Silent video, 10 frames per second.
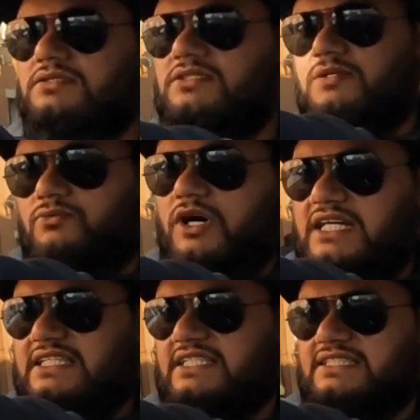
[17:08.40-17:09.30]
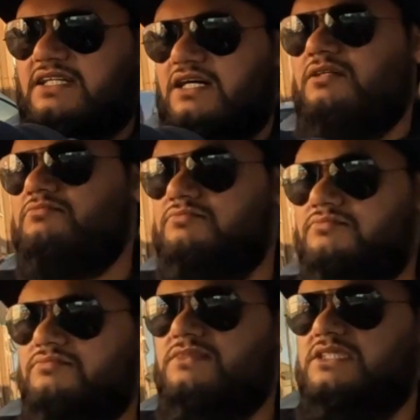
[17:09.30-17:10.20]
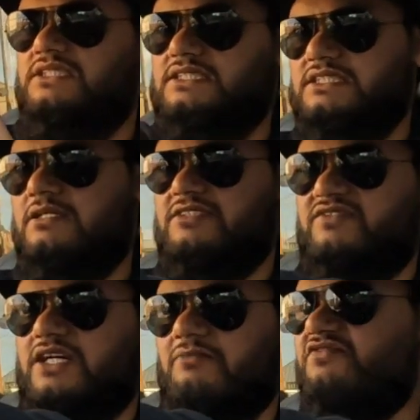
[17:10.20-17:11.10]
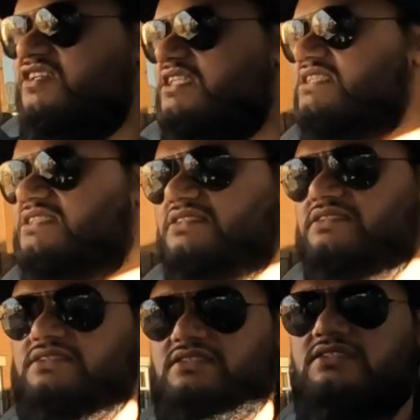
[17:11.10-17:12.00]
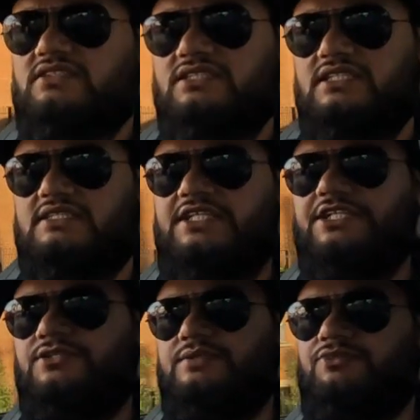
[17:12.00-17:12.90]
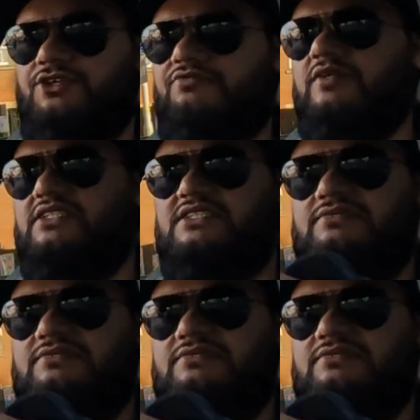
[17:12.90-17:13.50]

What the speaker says: ride in this car in terms of comfort is a huge improvement.